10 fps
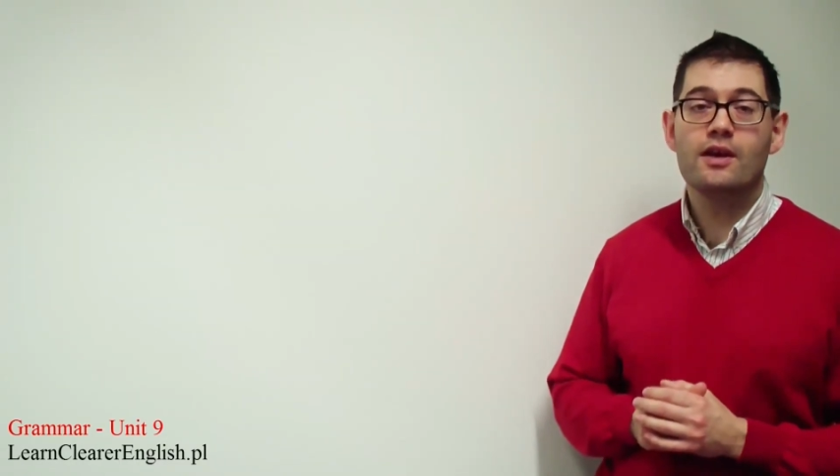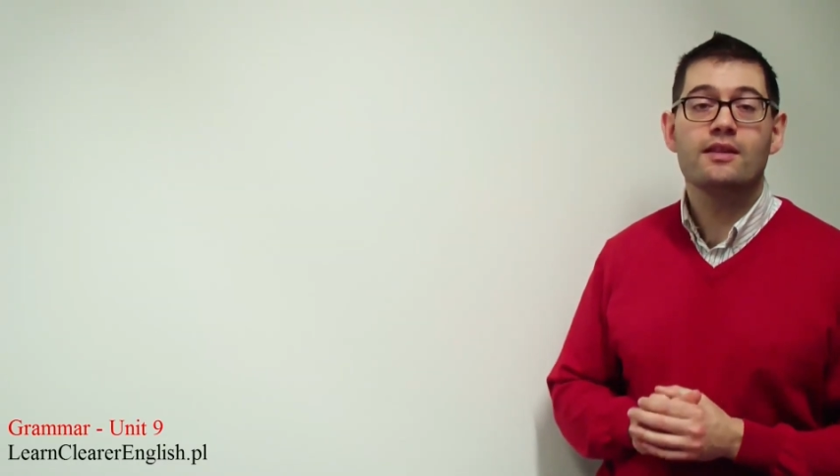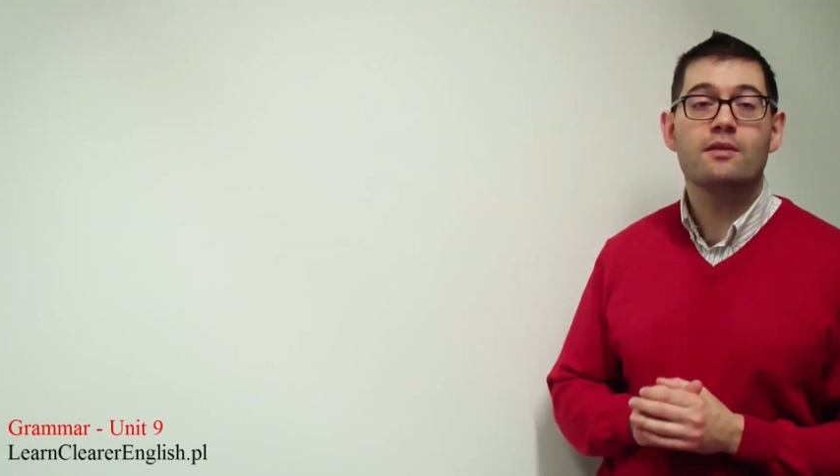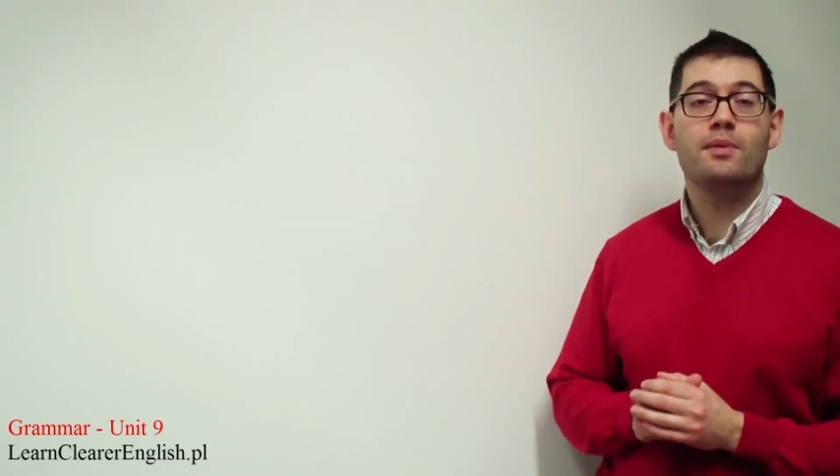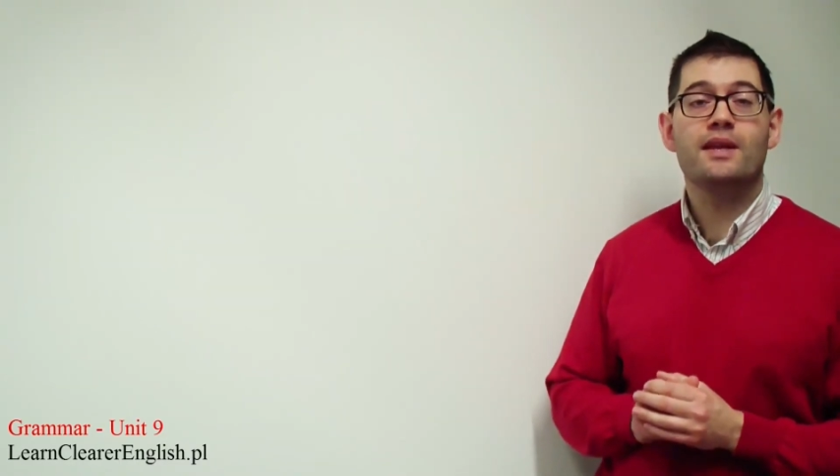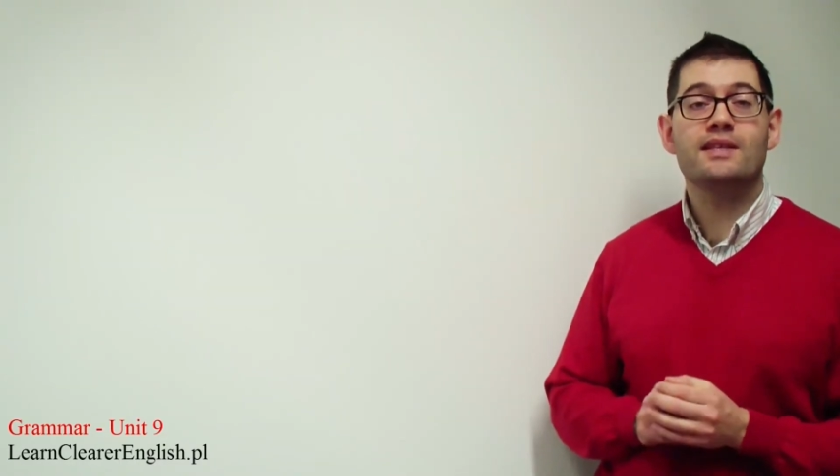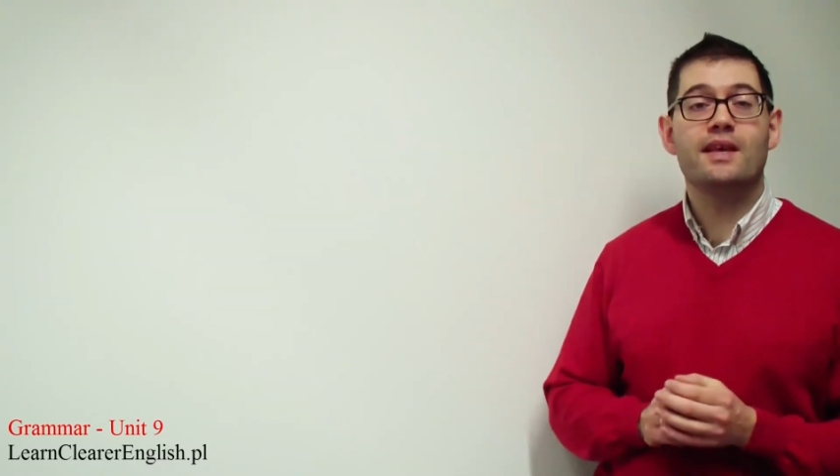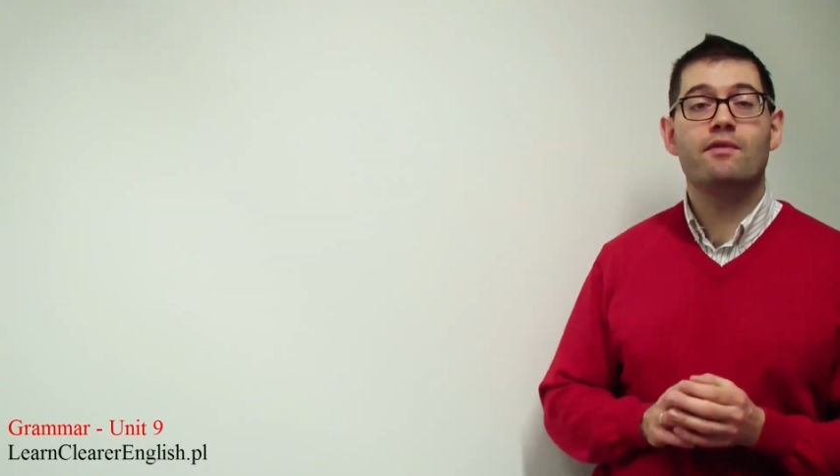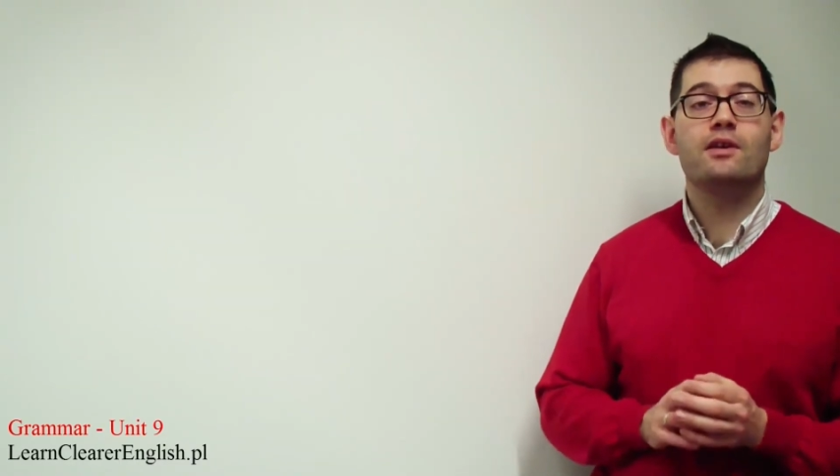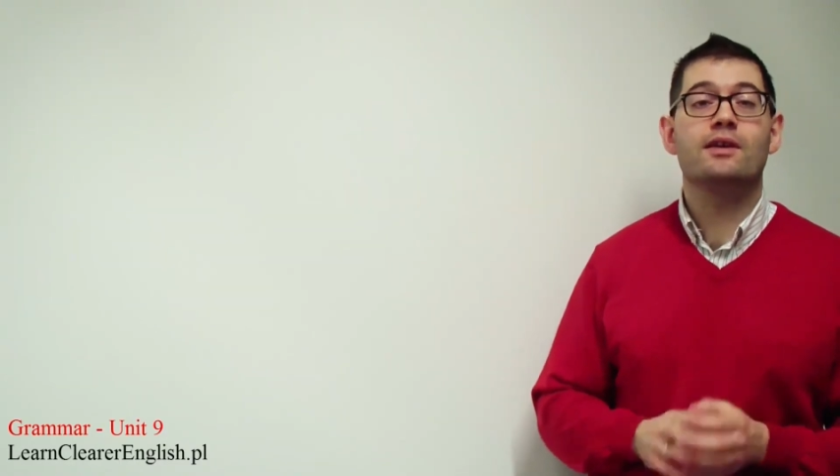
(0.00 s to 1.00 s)
then please
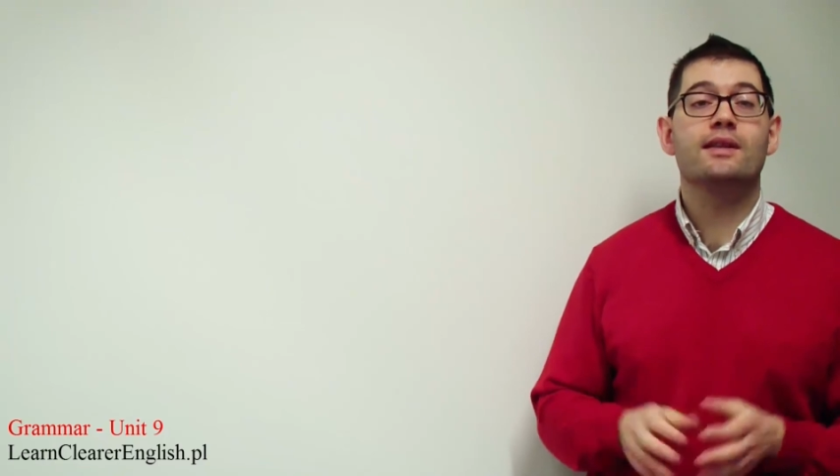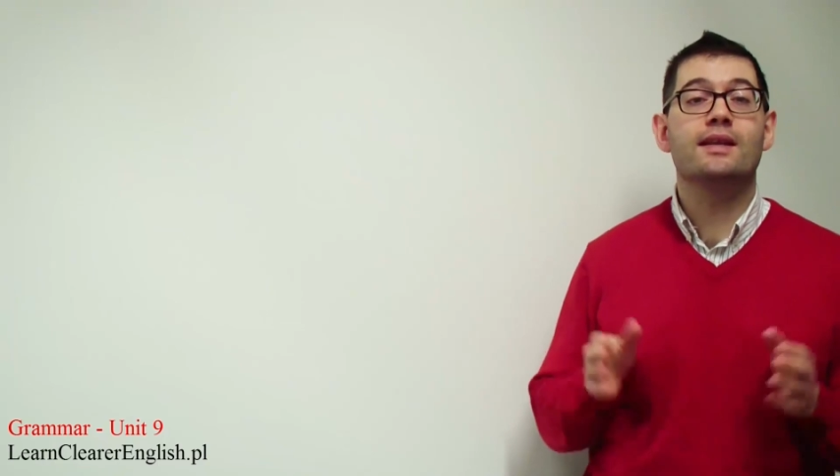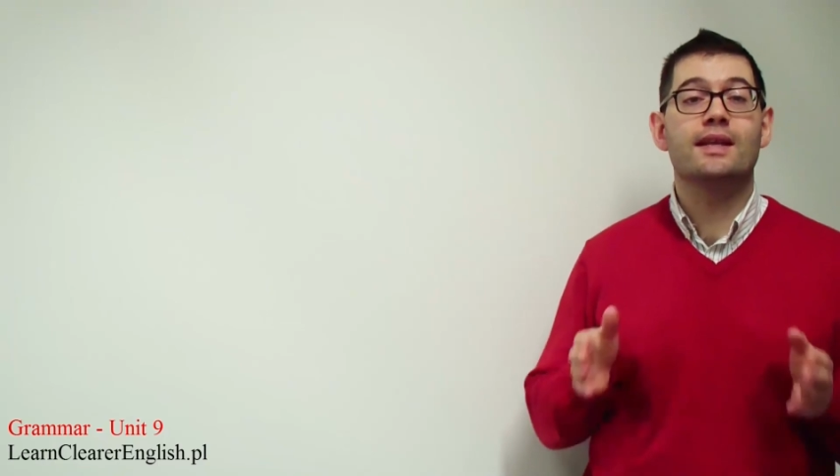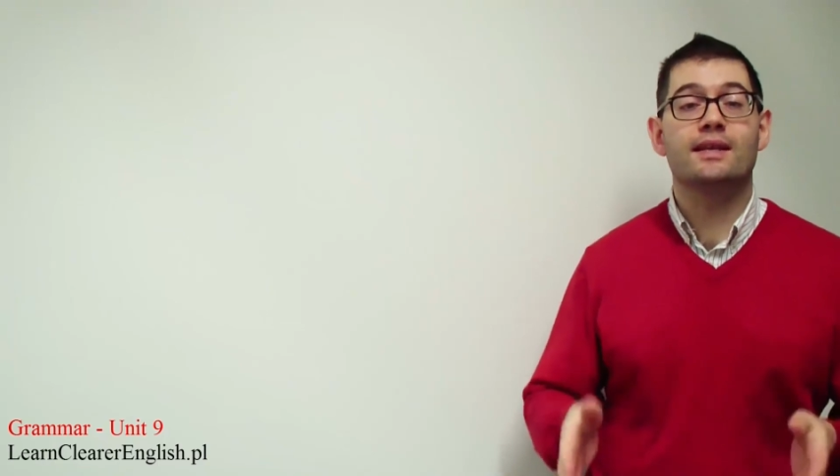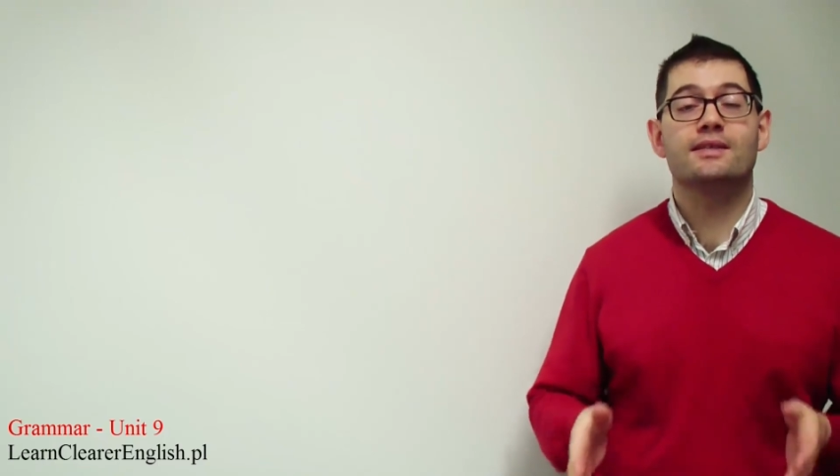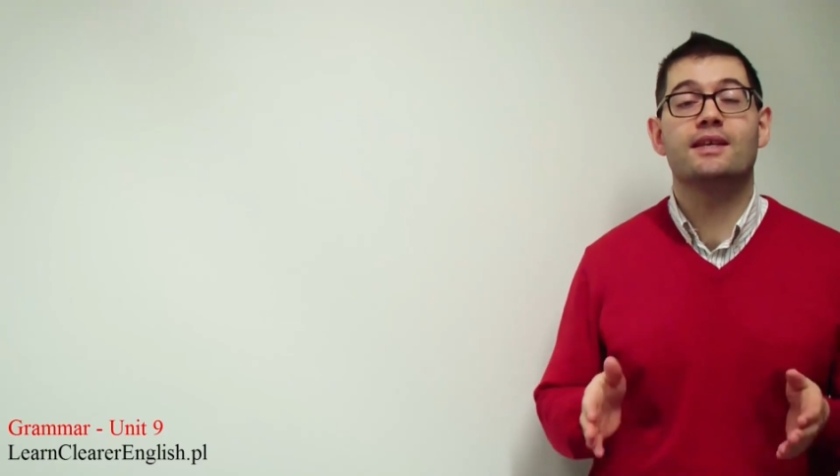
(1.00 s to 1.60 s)
have a look at the links